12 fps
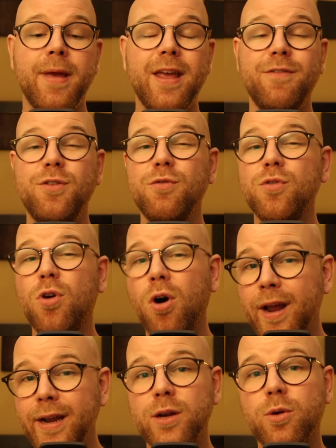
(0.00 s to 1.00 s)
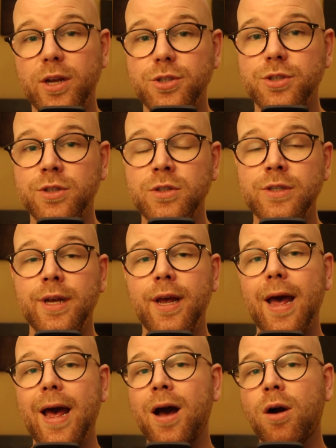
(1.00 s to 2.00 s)
If you've got any questions,
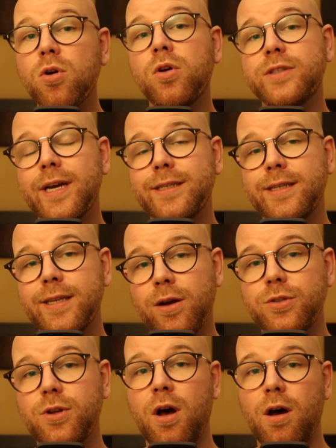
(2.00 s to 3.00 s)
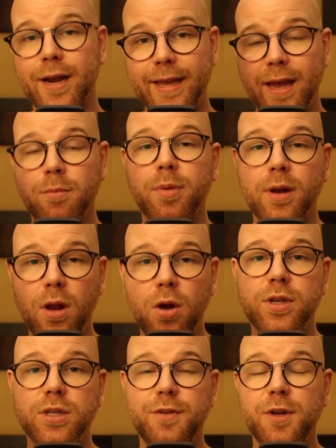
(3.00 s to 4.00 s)
our contact details are again below
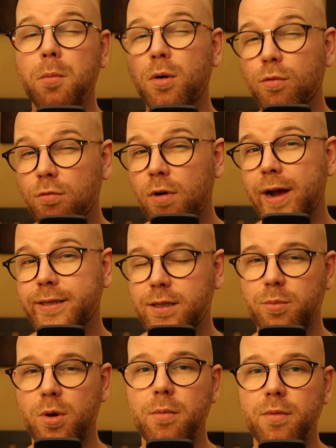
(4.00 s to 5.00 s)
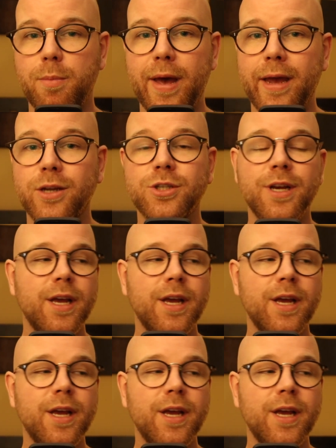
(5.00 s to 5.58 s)
this video, but right at the bottom of the page.